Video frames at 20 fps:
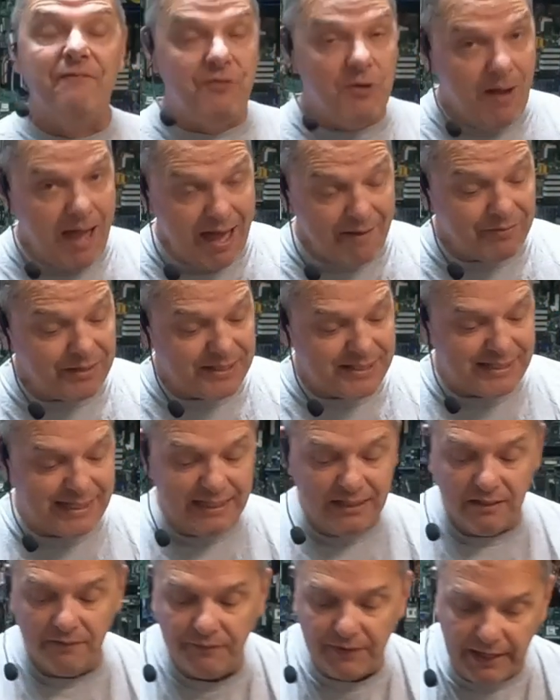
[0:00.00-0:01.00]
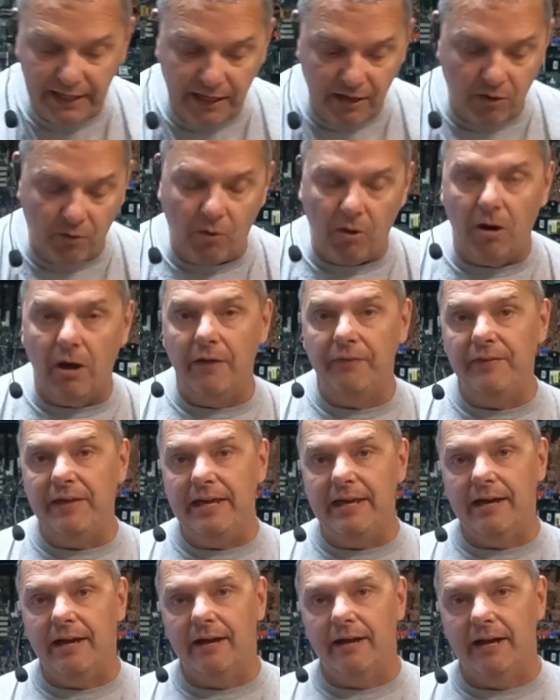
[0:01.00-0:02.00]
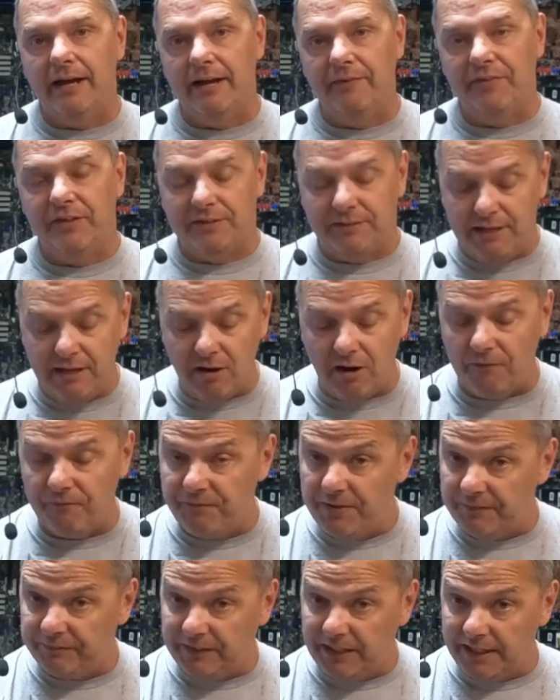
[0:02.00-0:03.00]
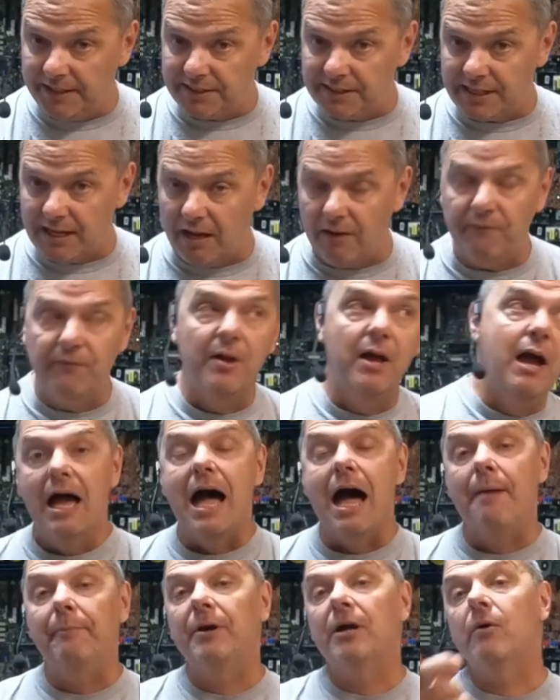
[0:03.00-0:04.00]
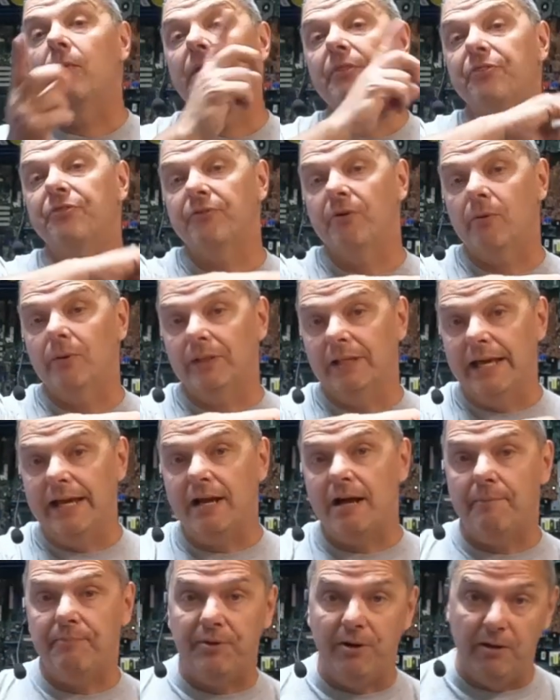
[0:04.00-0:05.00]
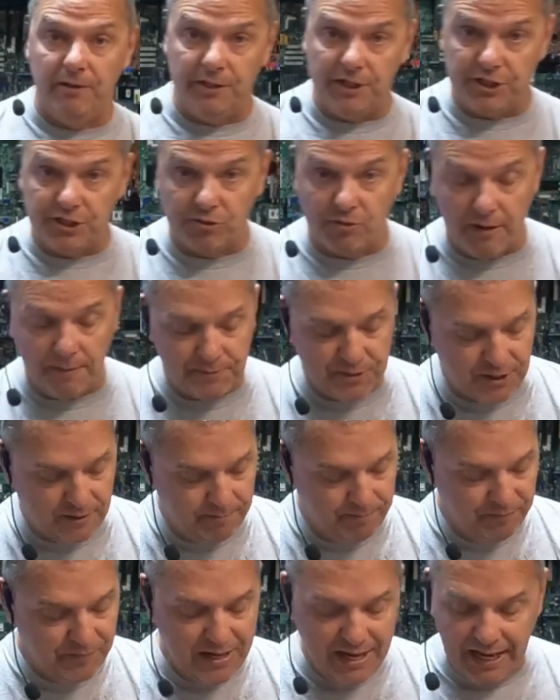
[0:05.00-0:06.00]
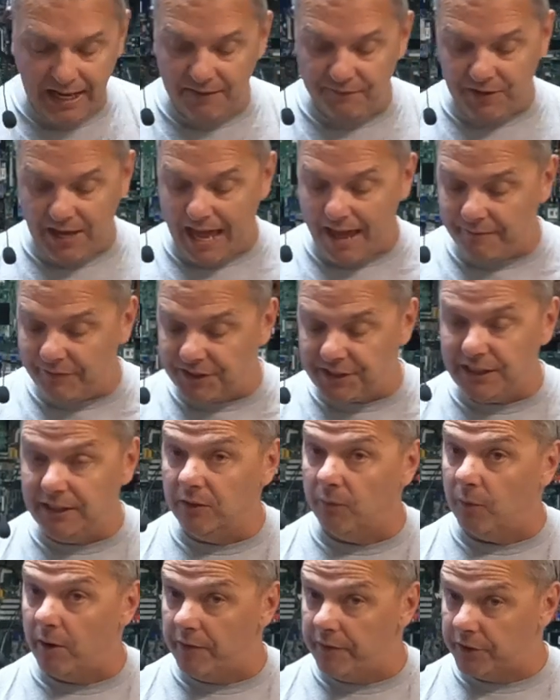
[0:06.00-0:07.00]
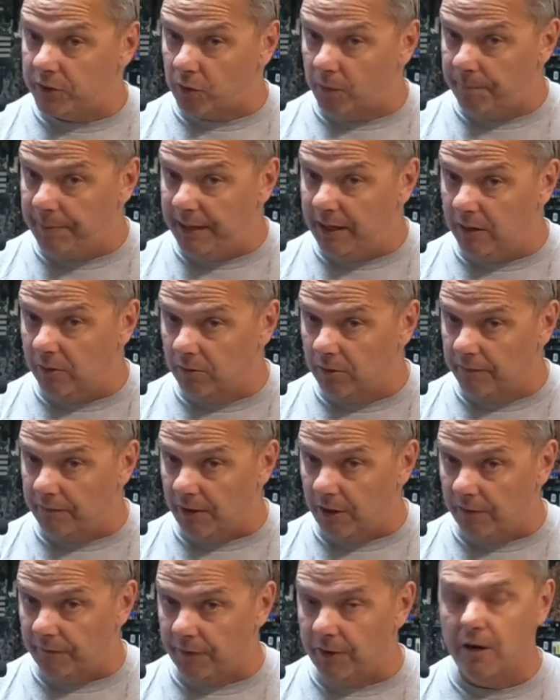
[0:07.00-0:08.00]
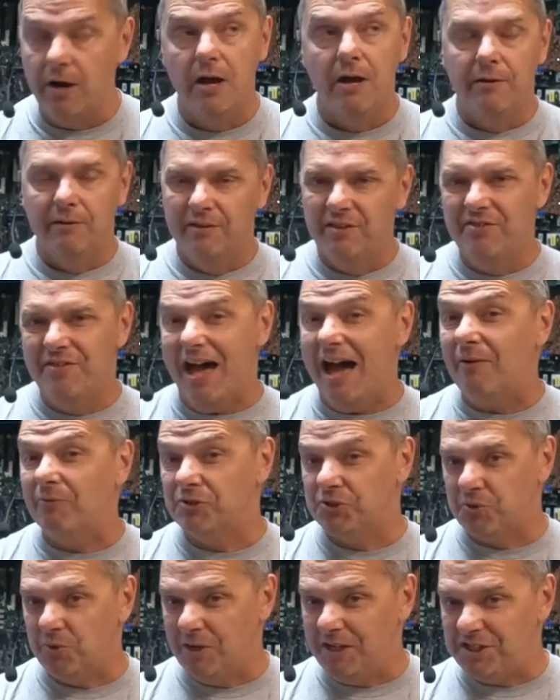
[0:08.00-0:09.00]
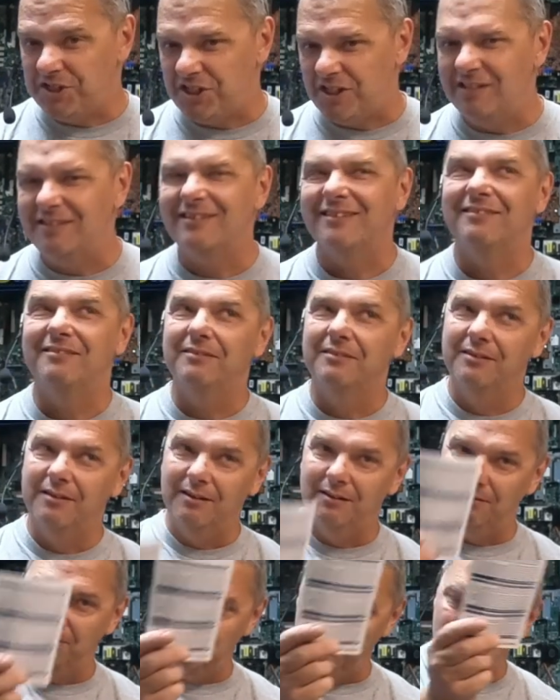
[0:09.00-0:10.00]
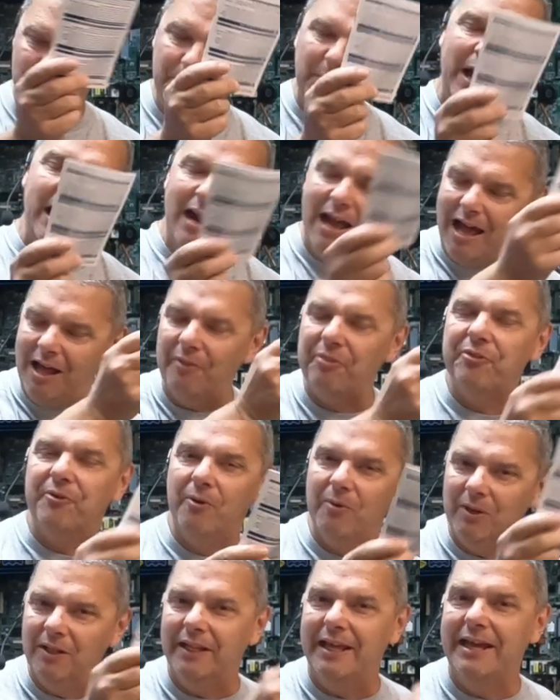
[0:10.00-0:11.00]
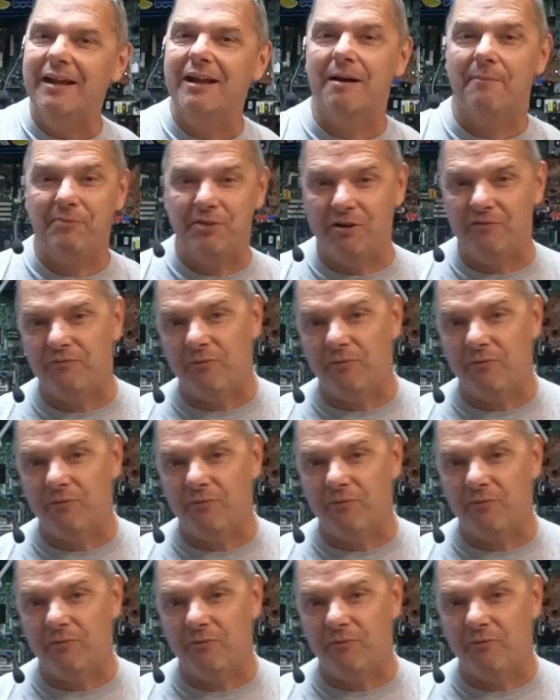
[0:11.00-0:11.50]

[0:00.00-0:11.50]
If you haven't seen the video on the TR50 itself, I'm going to go ahead and throw a link up there in the description. And if you haven't seen the one on the Torpedo revolver, that was recent, but I'll throw a link up there